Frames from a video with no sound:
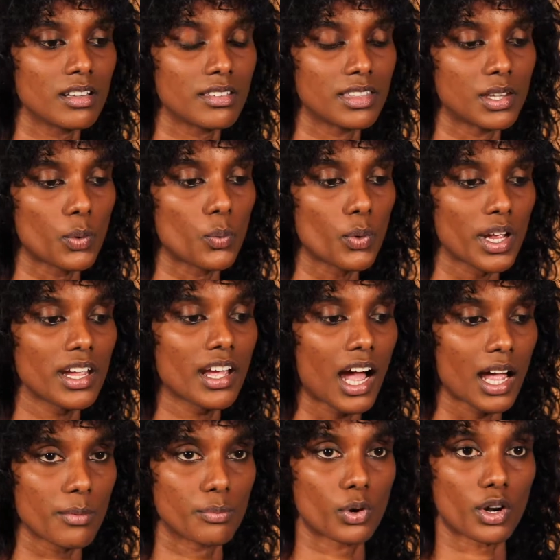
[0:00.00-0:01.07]
The way
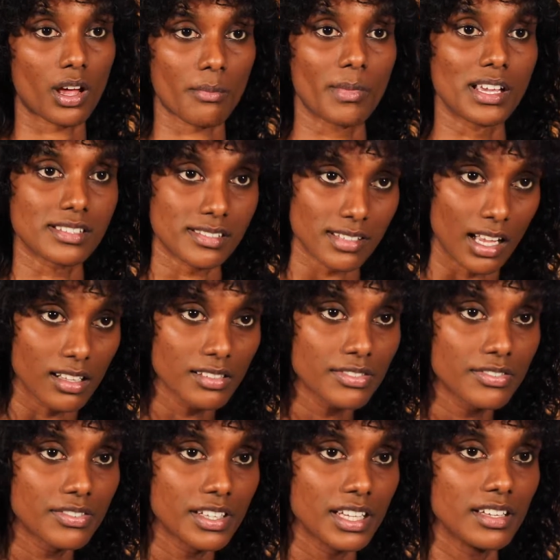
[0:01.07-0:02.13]
I brought up
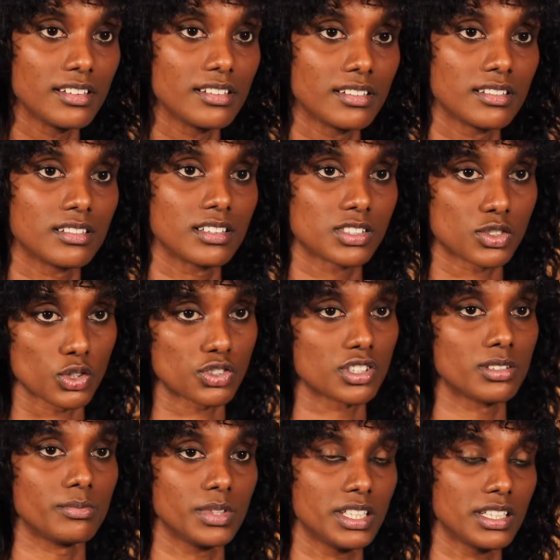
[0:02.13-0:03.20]
myself in the
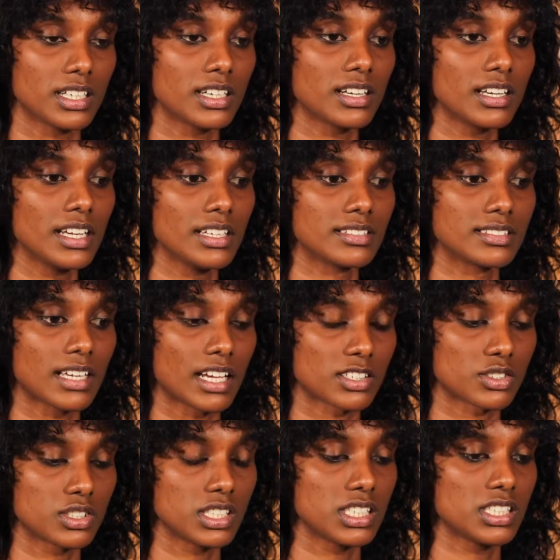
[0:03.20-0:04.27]
social media, it's
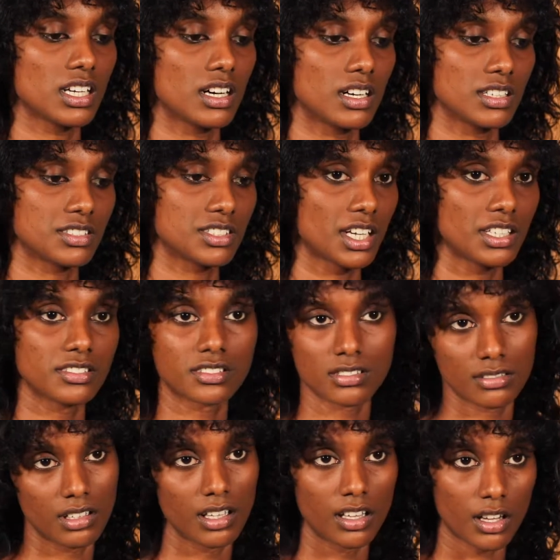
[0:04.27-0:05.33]
actually
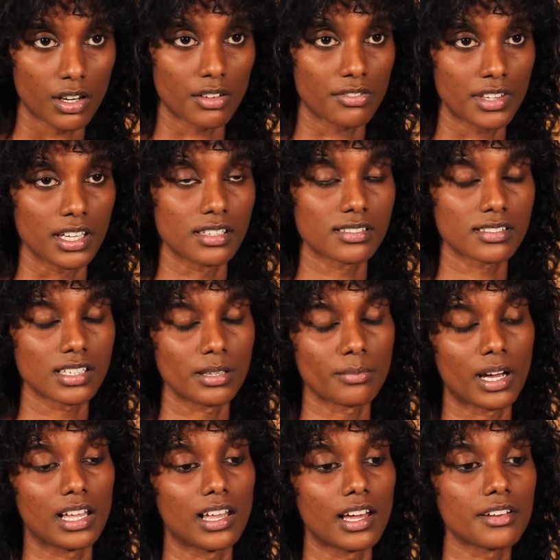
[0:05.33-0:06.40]
changed a lot of things in
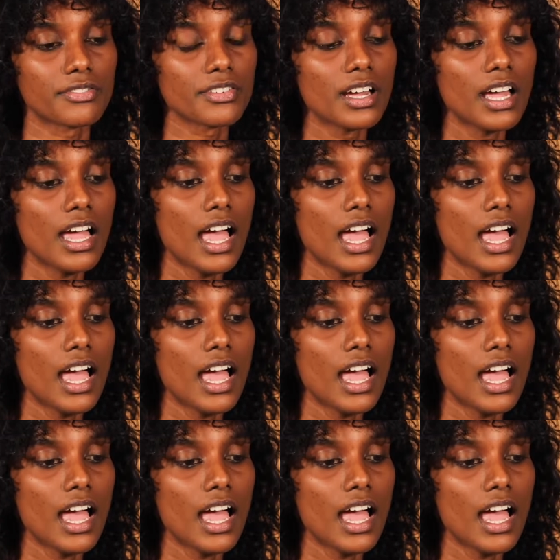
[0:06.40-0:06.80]
my life.